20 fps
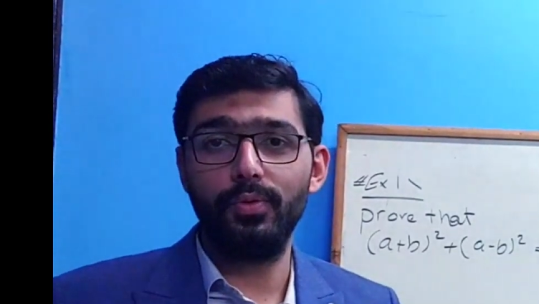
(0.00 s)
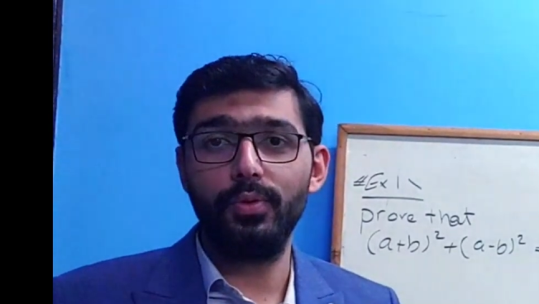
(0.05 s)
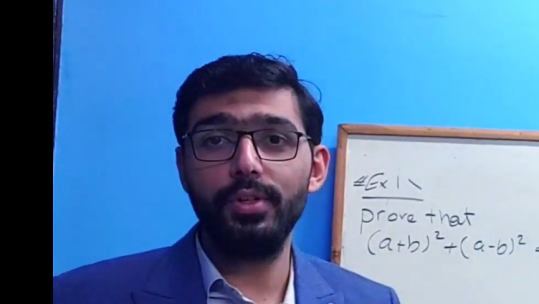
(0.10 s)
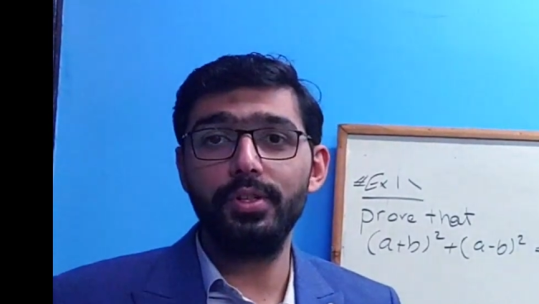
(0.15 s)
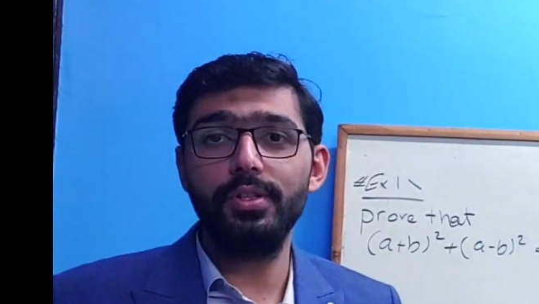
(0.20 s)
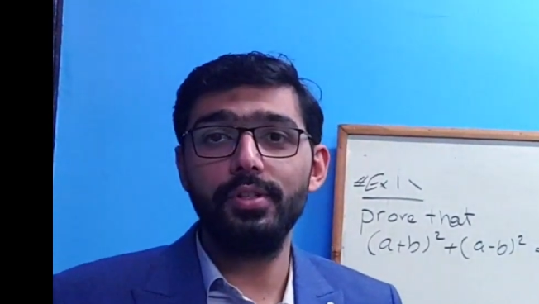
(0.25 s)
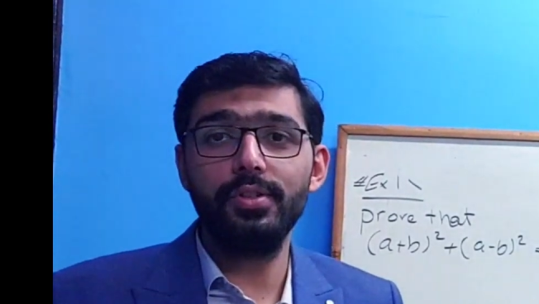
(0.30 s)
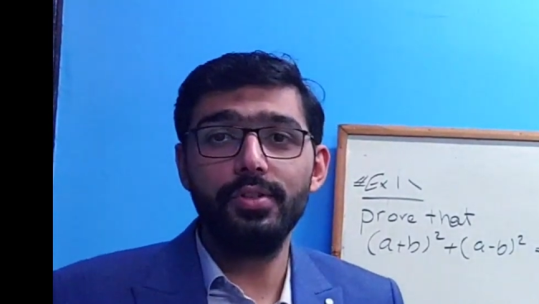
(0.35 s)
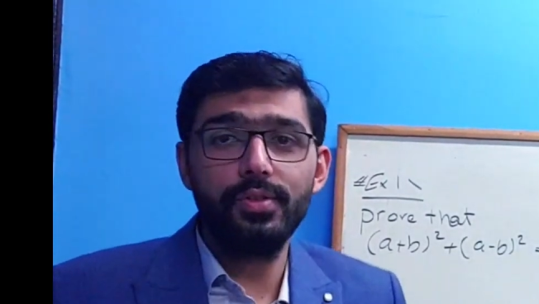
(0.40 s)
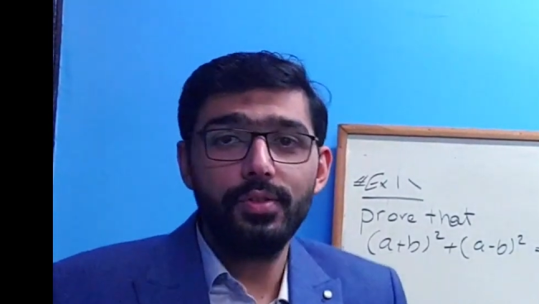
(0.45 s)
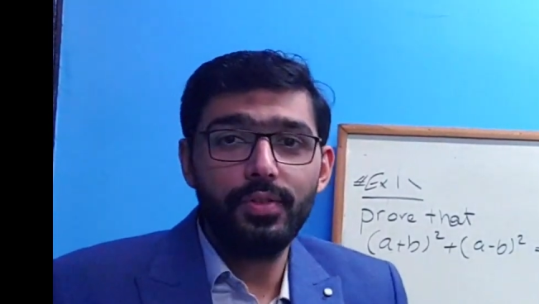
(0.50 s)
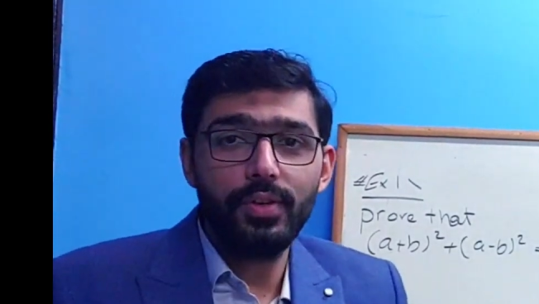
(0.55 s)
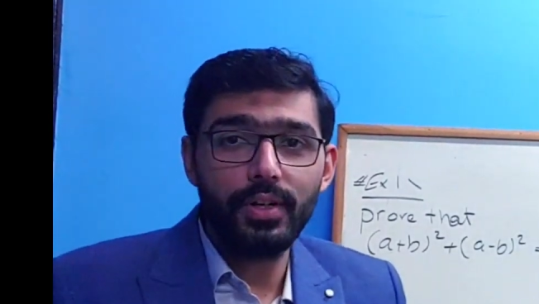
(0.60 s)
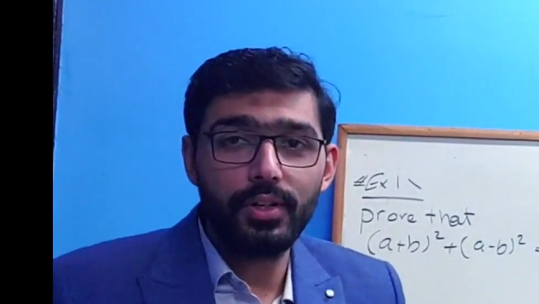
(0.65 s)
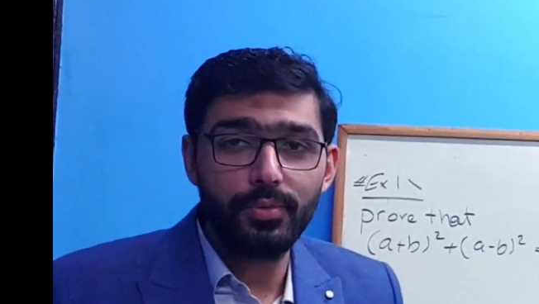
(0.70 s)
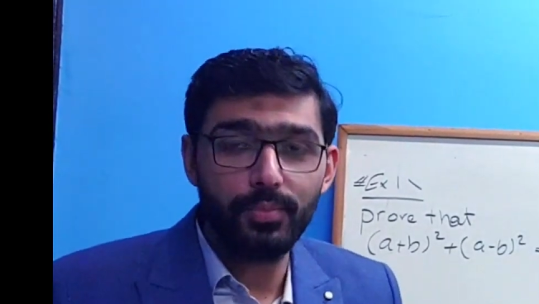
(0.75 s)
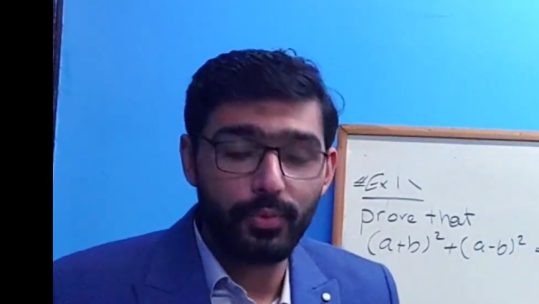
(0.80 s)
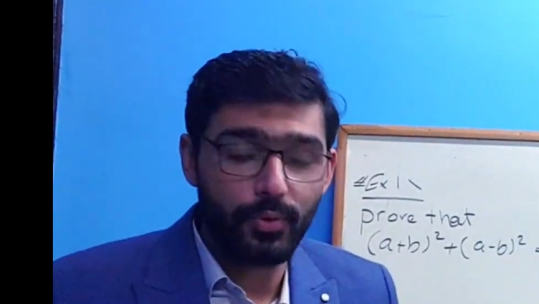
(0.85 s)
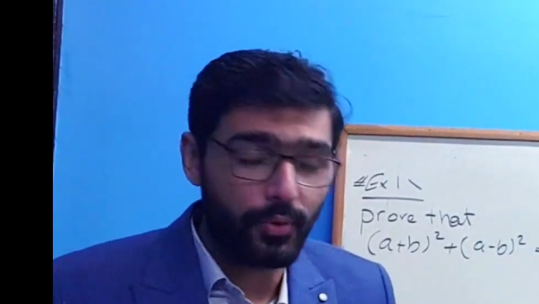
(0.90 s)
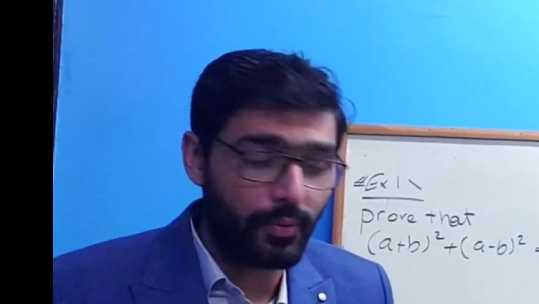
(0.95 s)
which is
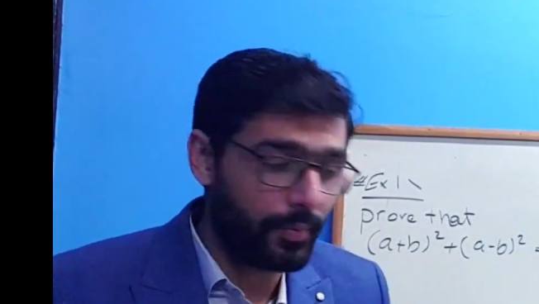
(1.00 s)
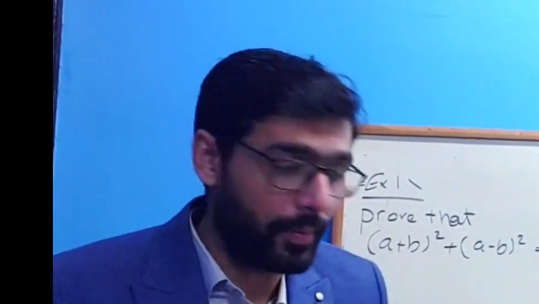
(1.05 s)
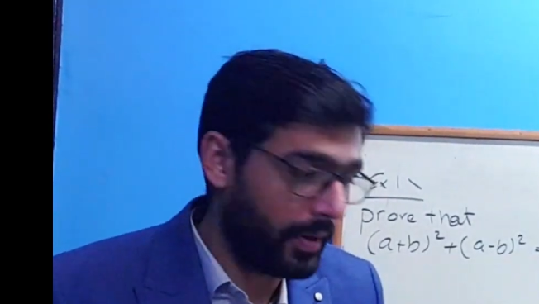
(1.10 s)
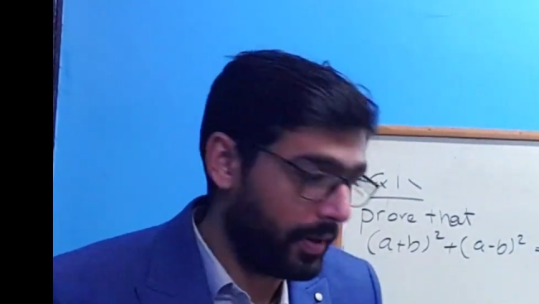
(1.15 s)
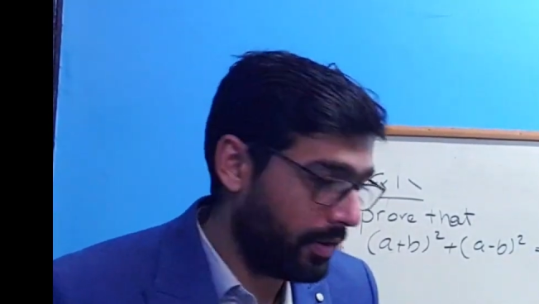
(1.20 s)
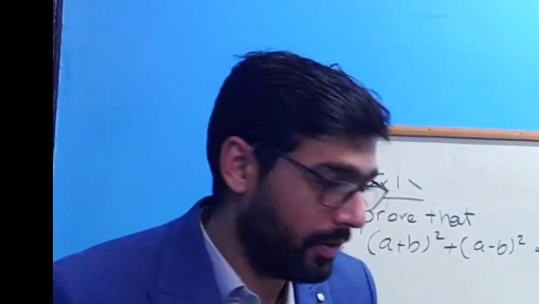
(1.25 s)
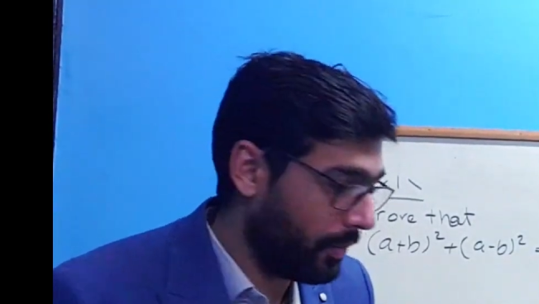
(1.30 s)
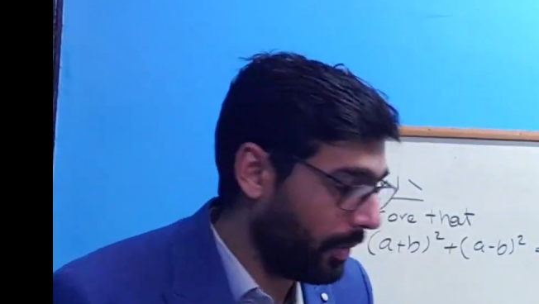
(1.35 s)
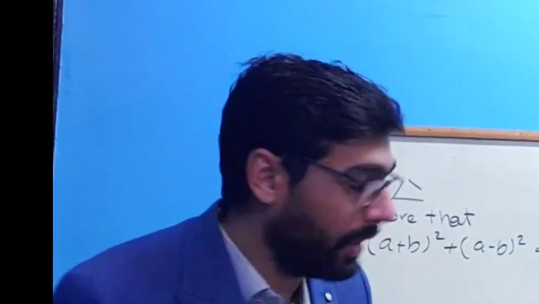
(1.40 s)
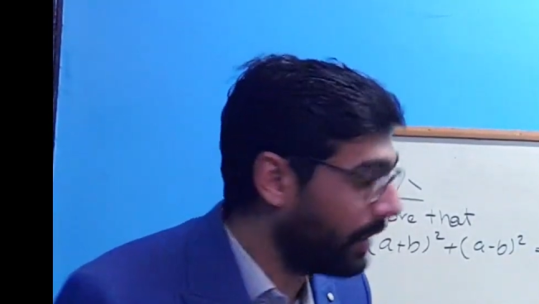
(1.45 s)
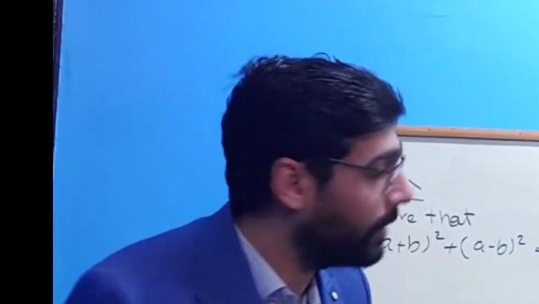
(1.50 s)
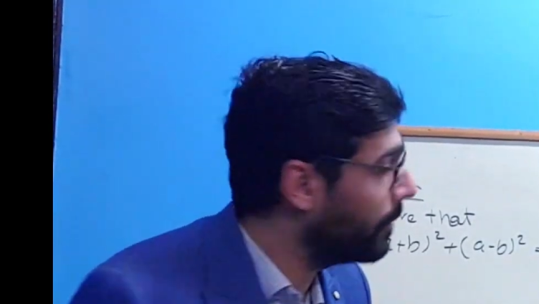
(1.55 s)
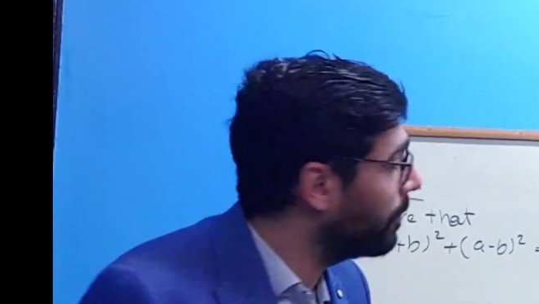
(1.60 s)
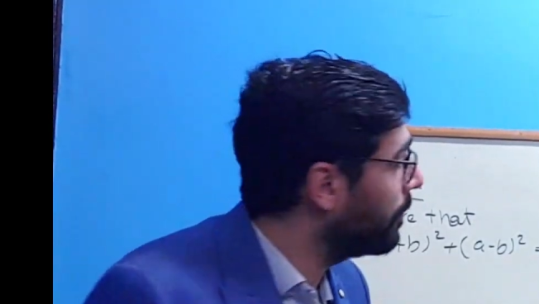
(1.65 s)
direct proof, by the way.